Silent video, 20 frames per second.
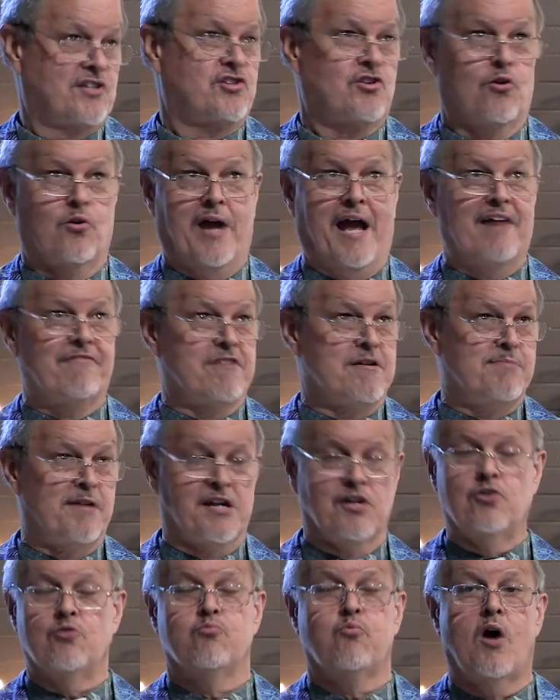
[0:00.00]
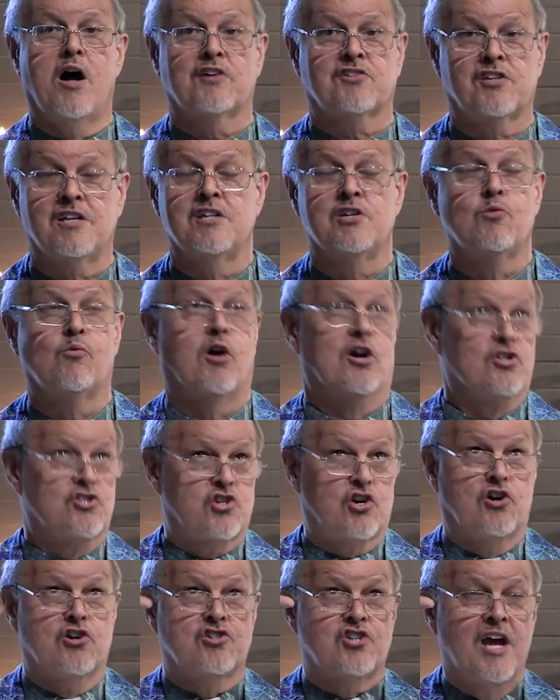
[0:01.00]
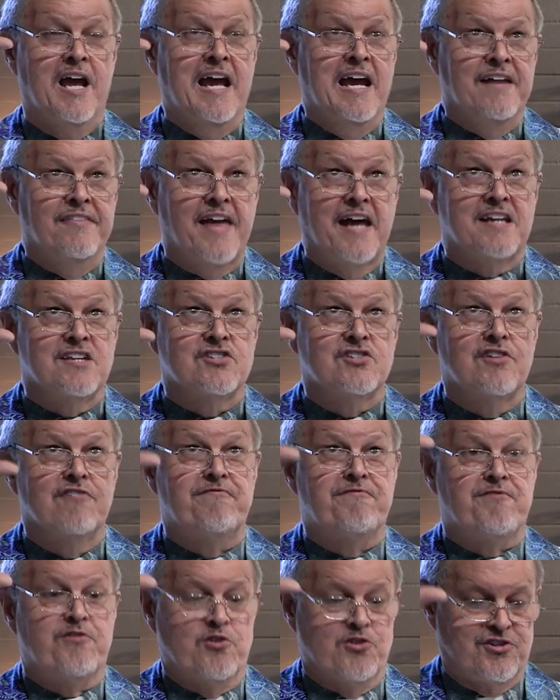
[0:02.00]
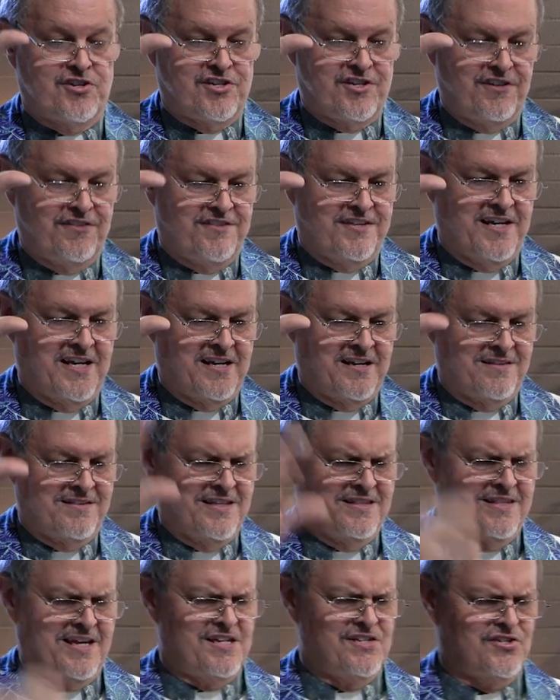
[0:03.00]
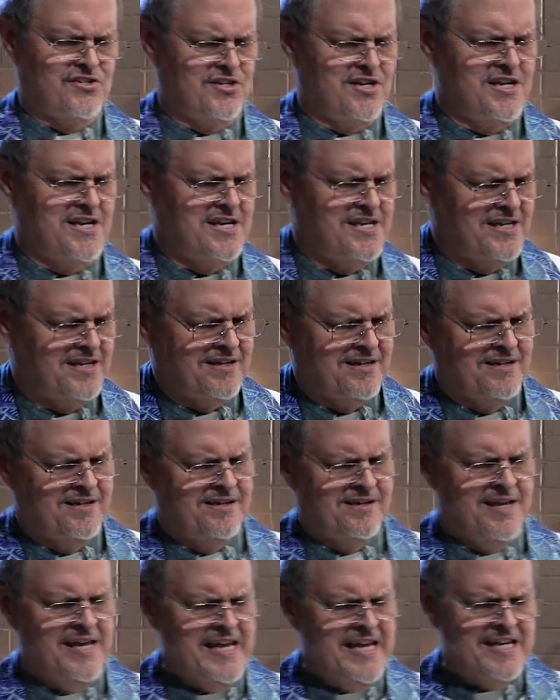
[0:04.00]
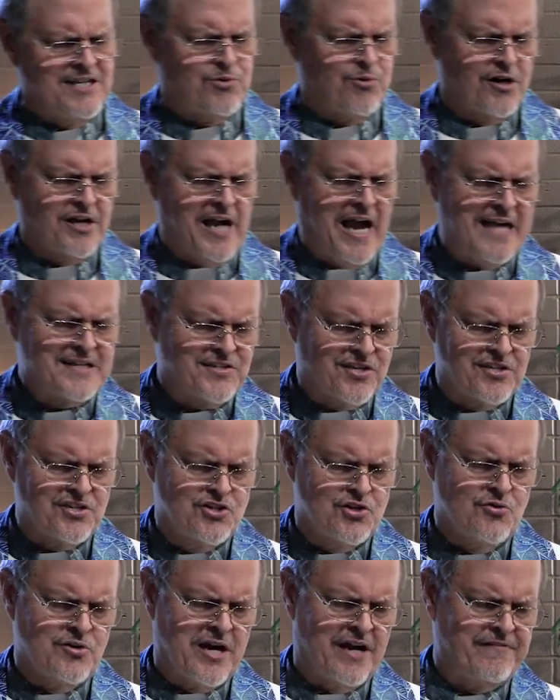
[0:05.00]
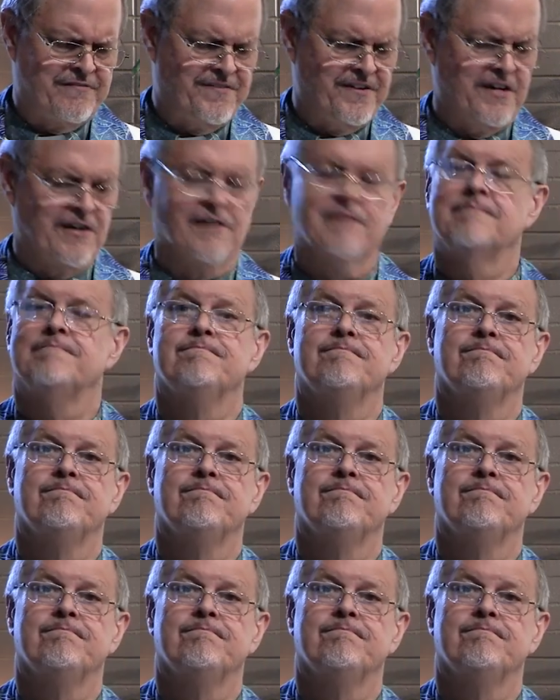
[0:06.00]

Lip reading: So everybody who walks into our church, that is the first thing that they see. It's where God says, do not fear.